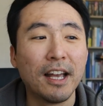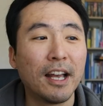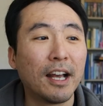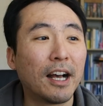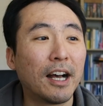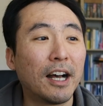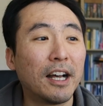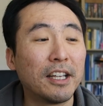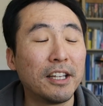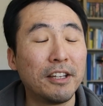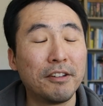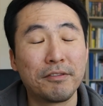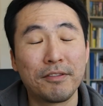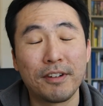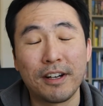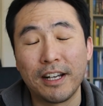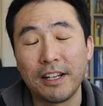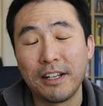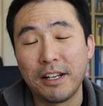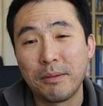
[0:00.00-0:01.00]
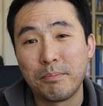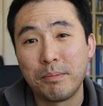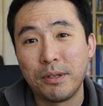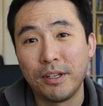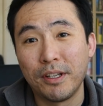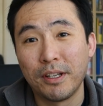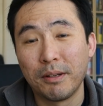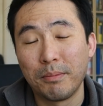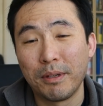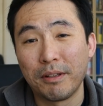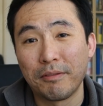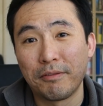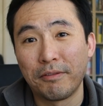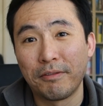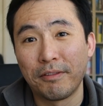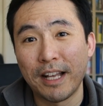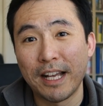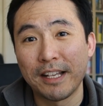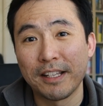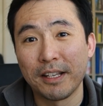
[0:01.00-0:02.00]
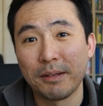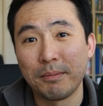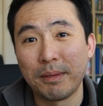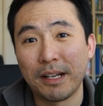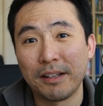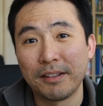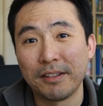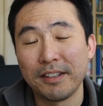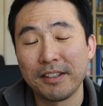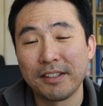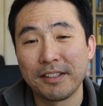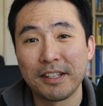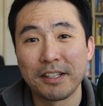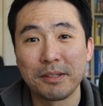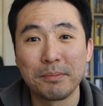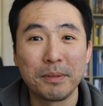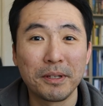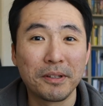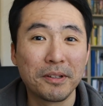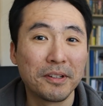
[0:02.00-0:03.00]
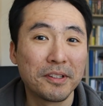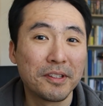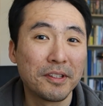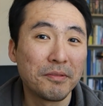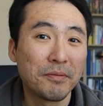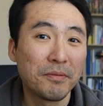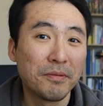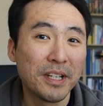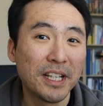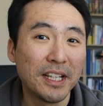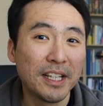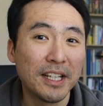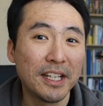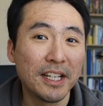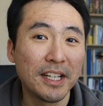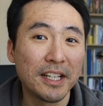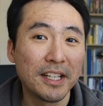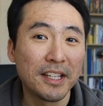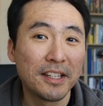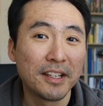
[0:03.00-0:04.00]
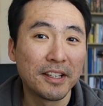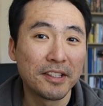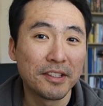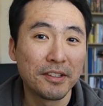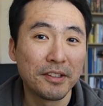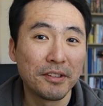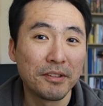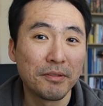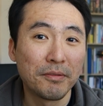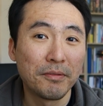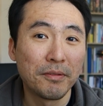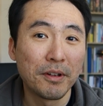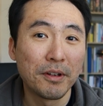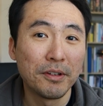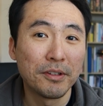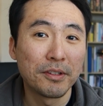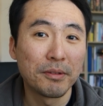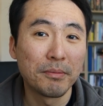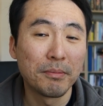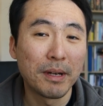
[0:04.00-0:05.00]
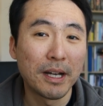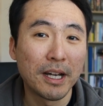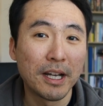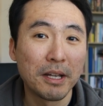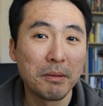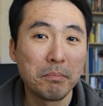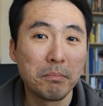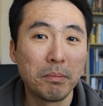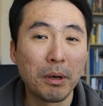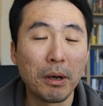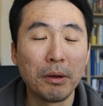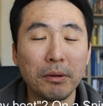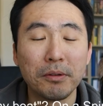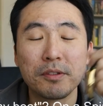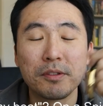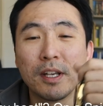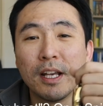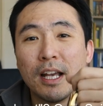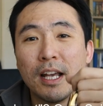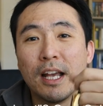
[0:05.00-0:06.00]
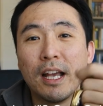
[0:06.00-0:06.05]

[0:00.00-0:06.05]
Uh, if I appear a bit flat about this, that's because it really doesn't float my boat.